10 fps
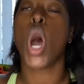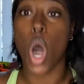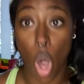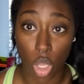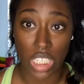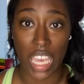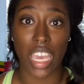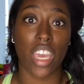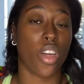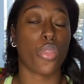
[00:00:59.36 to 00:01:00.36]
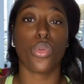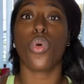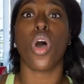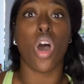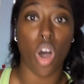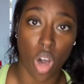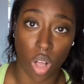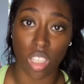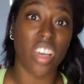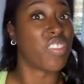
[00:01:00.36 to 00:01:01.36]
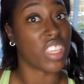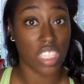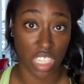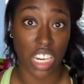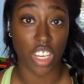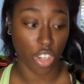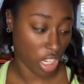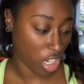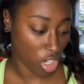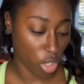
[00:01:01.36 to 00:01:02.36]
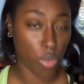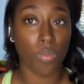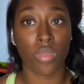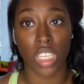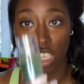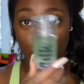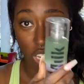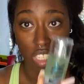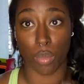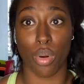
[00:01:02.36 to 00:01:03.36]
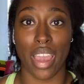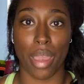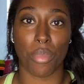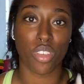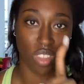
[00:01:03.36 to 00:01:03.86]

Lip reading: all day. Through all of the sitting you're gonna do, you need to prime so